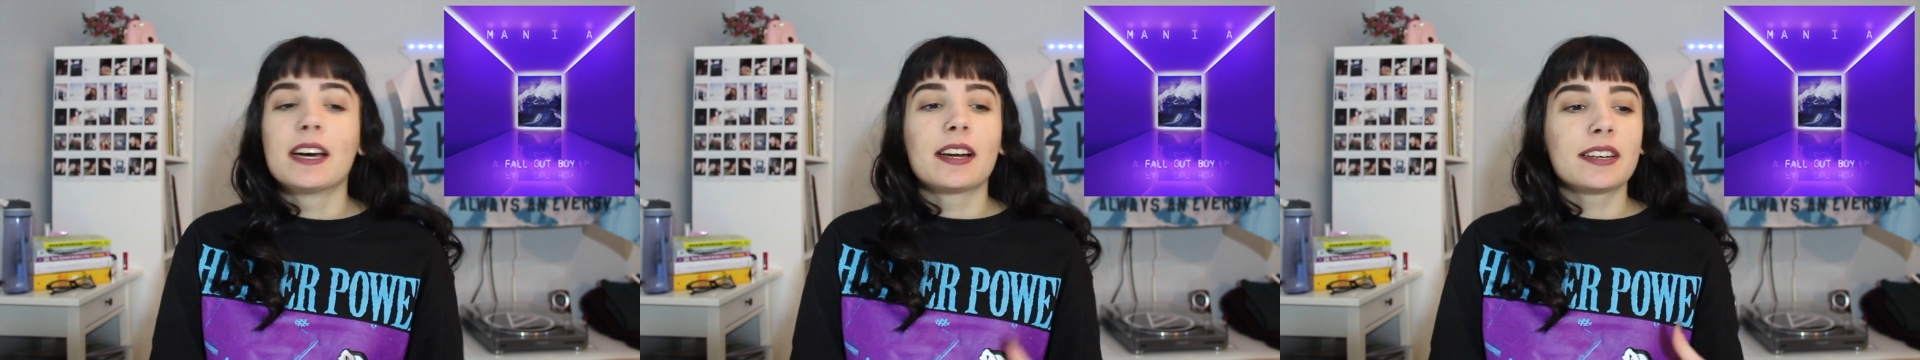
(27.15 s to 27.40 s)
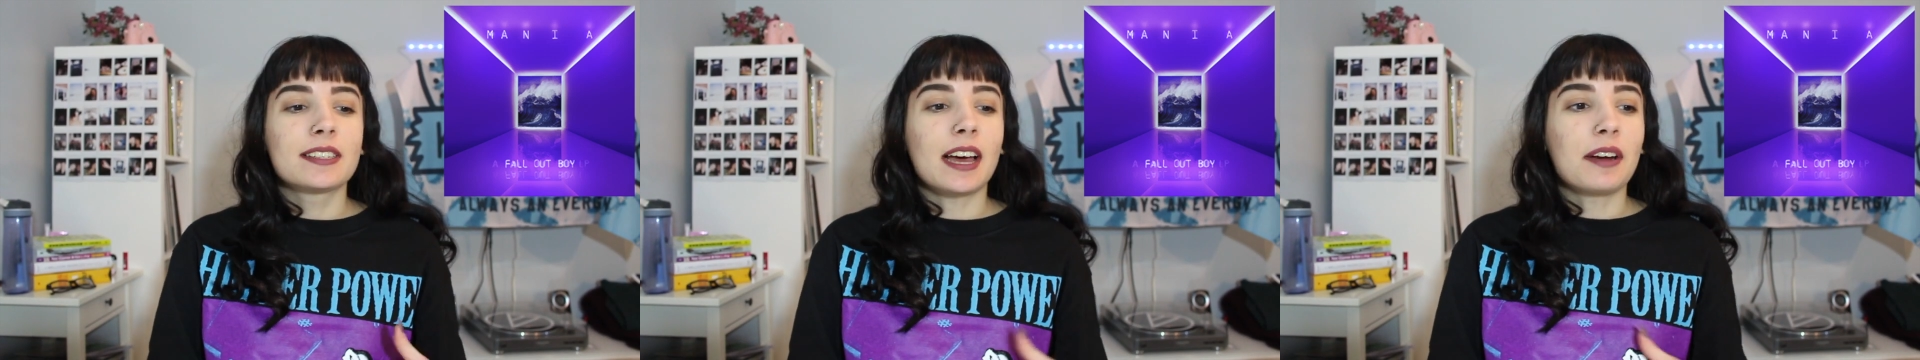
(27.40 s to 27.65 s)

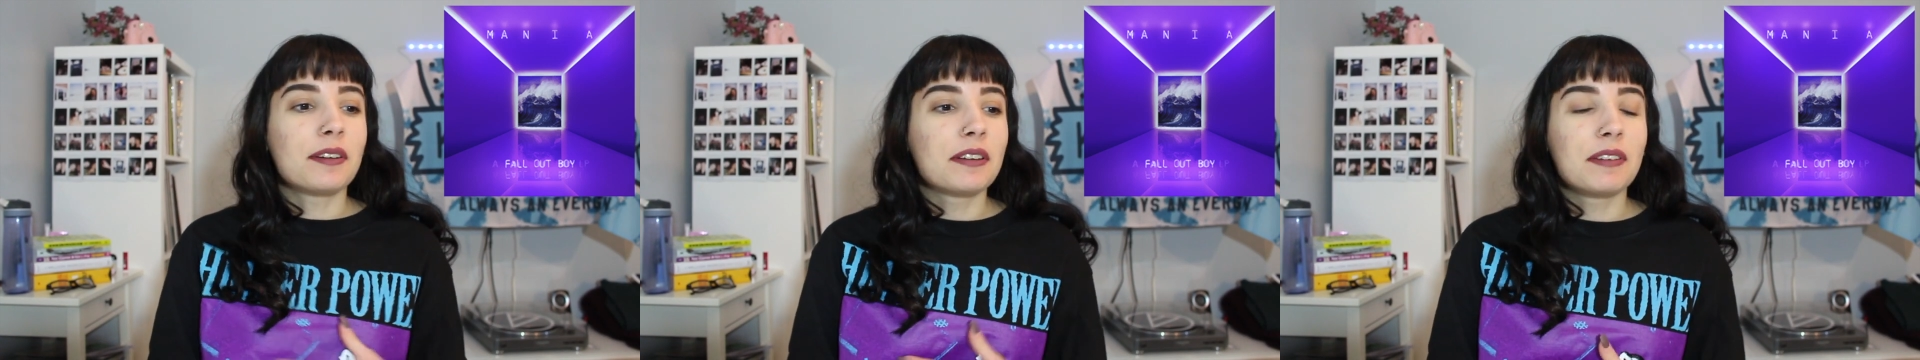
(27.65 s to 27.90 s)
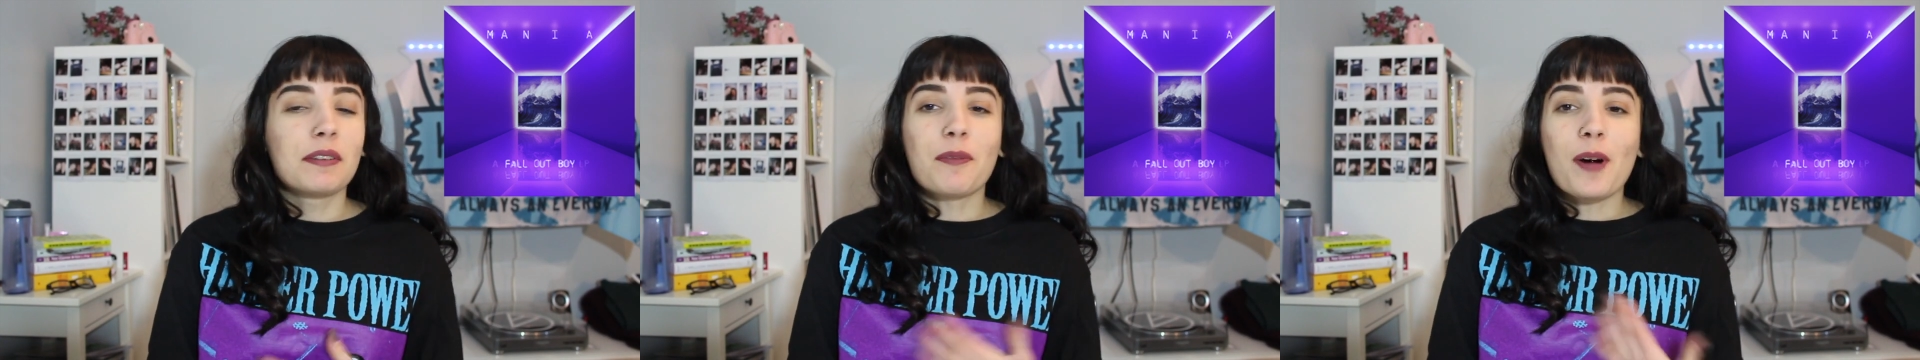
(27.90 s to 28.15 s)
because I don't
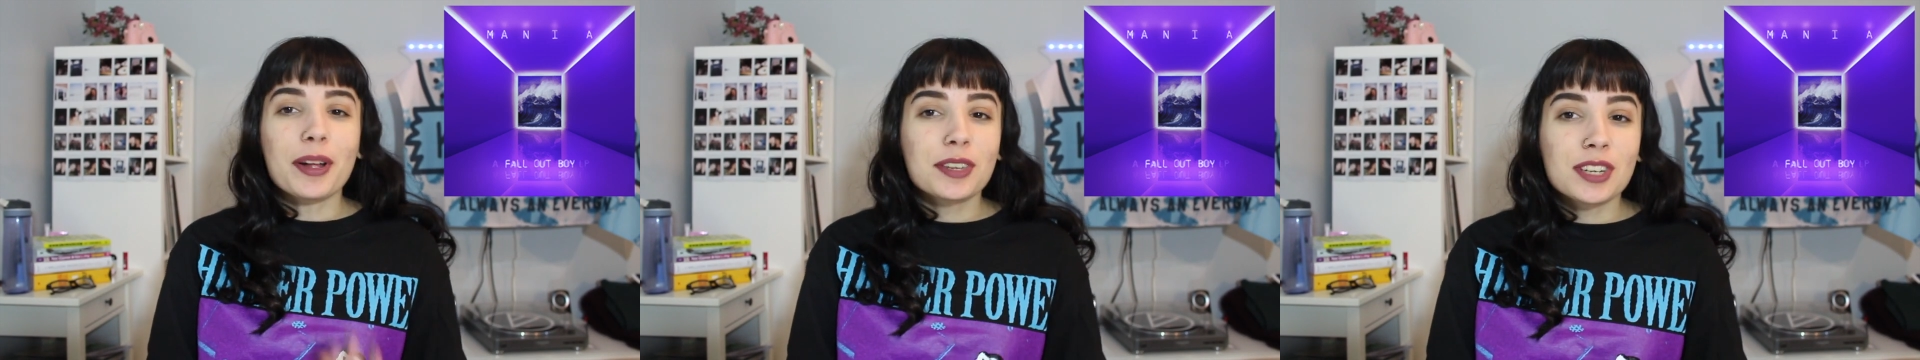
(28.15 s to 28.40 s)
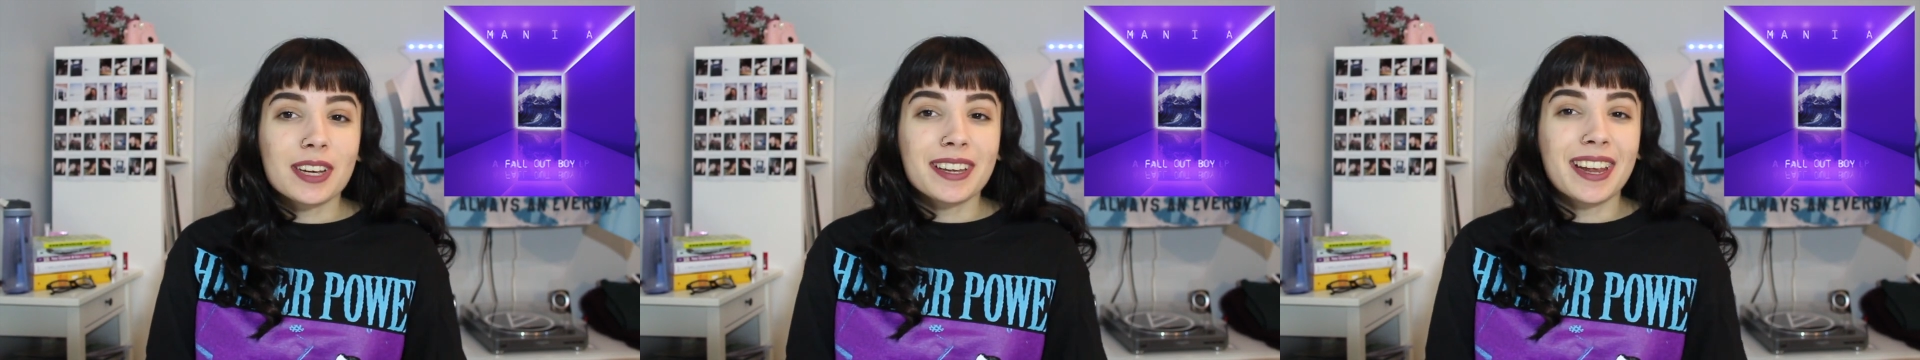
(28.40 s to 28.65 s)
even
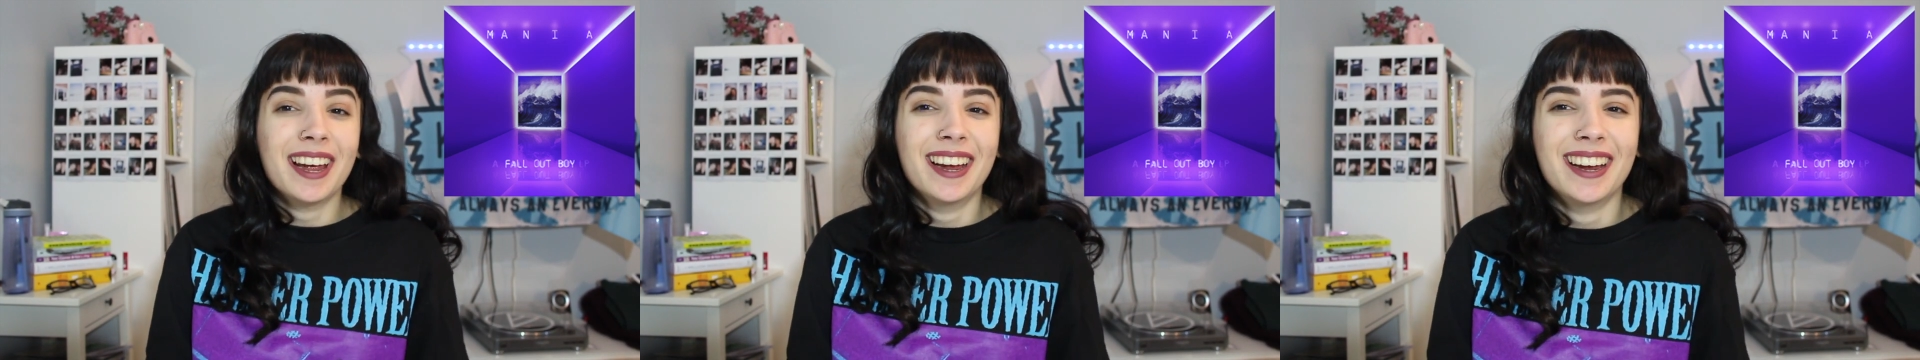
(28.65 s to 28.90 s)
watch it.